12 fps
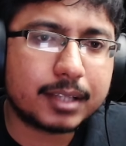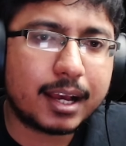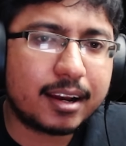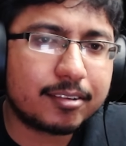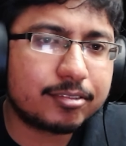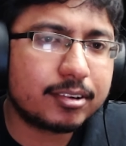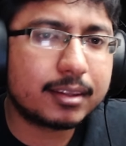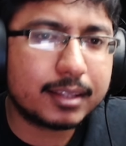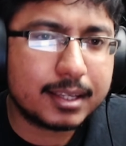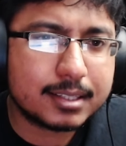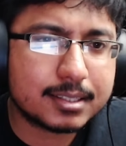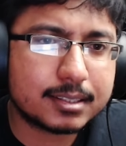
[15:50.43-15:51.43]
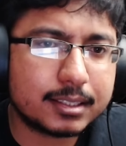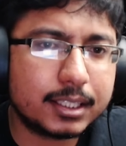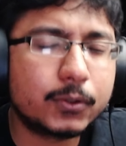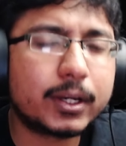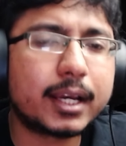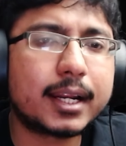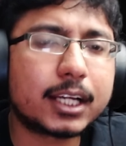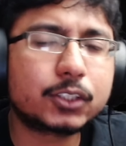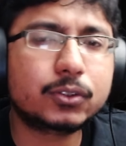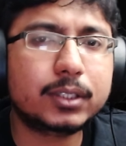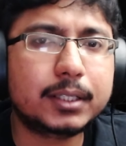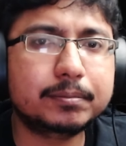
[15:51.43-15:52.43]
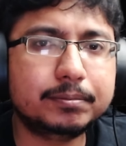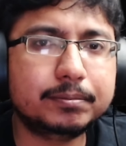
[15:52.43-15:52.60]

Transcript: After this, you can actually